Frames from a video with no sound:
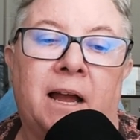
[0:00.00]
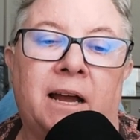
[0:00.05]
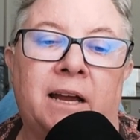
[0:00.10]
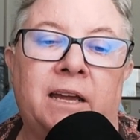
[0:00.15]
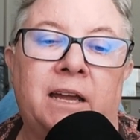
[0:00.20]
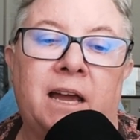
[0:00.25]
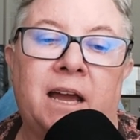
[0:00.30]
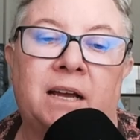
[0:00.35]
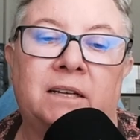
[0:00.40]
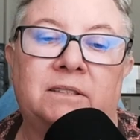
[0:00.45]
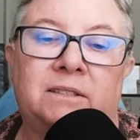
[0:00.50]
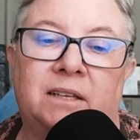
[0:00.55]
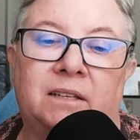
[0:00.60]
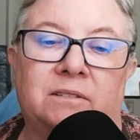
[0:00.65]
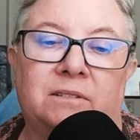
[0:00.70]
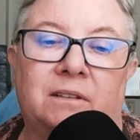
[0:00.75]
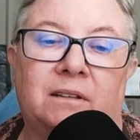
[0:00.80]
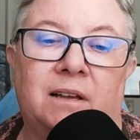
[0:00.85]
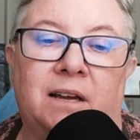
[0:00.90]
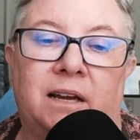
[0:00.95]

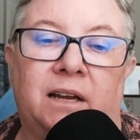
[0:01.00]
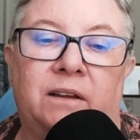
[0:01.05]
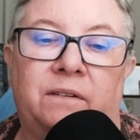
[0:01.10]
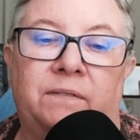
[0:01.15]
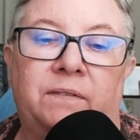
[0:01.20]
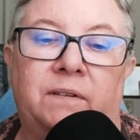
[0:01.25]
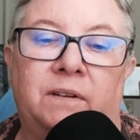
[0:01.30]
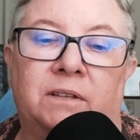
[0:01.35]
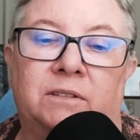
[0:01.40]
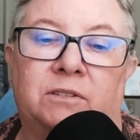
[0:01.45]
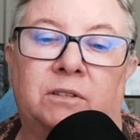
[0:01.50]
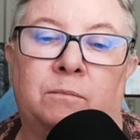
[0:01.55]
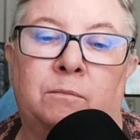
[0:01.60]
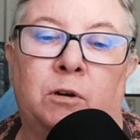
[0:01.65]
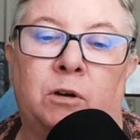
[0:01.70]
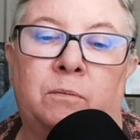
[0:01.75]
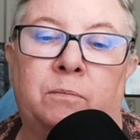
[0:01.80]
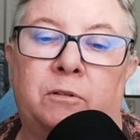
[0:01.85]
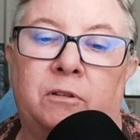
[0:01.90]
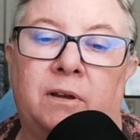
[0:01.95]
iAccess Life is a
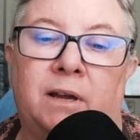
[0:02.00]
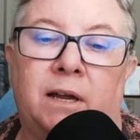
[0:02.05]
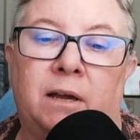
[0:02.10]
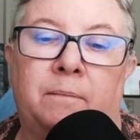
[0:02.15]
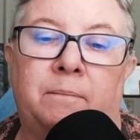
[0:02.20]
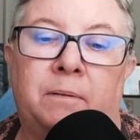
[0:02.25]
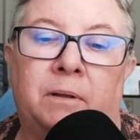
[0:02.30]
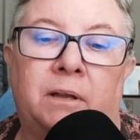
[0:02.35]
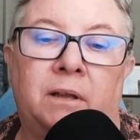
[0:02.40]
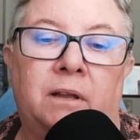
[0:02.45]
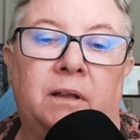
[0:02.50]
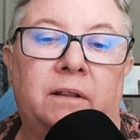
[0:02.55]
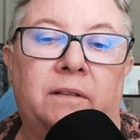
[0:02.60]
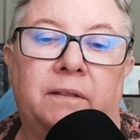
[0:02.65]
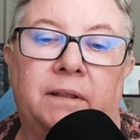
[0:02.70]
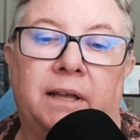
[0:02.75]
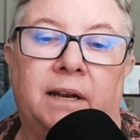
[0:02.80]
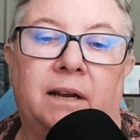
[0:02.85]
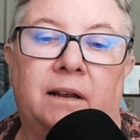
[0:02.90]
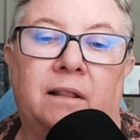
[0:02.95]
mobile app
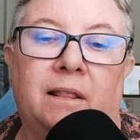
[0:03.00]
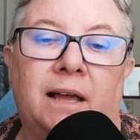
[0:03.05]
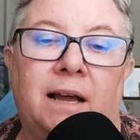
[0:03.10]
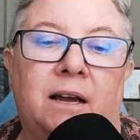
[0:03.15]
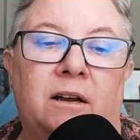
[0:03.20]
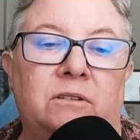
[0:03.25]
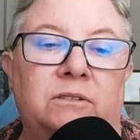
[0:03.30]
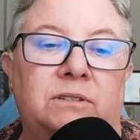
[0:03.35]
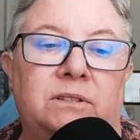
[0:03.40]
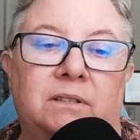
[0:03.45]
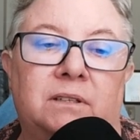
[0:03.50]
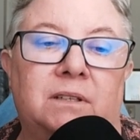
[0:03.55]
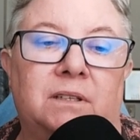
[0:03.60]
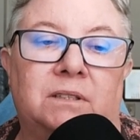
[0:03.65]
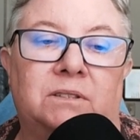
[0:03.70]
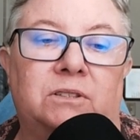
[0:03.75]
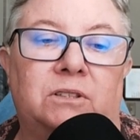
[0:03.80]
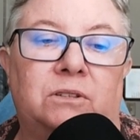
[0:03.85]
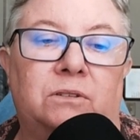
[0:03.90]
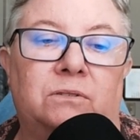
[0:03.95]
that allows
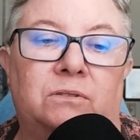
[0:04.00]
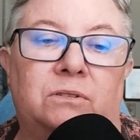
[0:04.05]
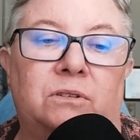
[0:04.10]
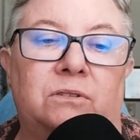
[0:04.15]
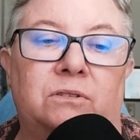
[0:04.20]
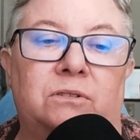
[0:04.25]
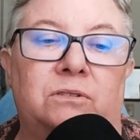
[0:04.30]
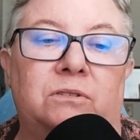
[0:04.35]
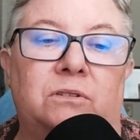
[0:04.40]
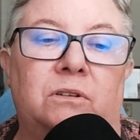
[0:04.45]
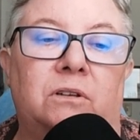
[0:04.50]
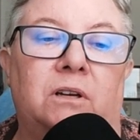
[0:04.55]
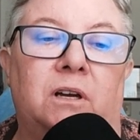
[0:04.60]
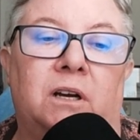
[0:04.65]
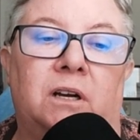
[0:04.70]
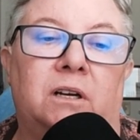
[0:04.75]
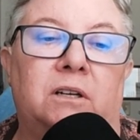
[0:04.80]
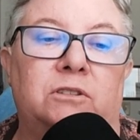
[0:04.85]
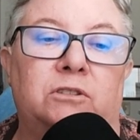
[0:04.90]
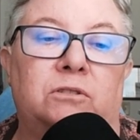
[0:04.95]
its users
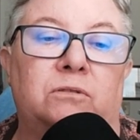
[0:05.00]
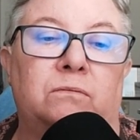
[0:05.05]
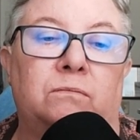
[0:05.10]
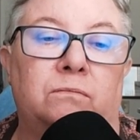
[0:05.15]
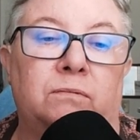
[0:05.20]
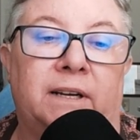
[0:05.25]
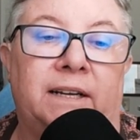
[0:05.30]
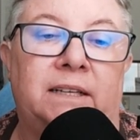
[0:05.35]
uh, to